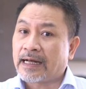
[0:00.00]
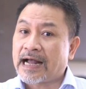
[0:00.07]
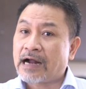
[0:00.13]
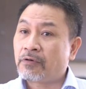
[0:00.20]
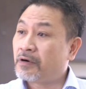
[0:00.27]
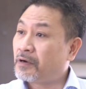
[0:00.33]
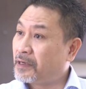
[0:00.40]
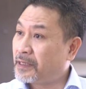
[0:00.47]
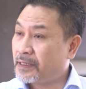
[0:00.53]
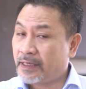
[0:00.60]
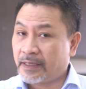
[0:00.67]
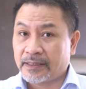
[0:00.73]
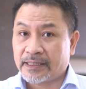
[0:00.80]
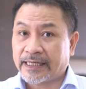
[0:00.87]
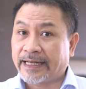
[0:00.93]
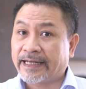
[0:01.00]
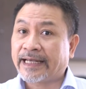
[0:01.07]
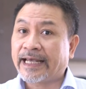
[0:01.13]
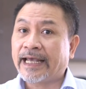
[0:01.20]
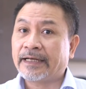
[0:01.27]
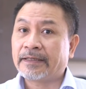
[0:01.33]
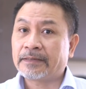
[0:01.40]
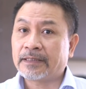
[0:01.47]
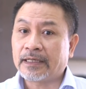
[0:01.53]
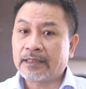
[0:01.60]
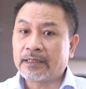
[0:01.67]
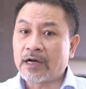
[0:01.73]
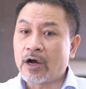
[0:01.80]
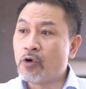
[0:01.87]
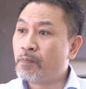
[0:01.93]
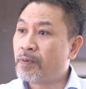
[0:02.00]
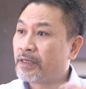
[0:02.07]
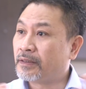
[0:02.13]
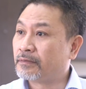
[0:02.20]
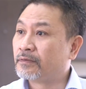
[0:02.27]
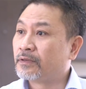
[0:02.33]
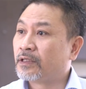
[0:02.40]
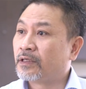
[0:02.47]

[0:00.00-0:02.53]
our learners can open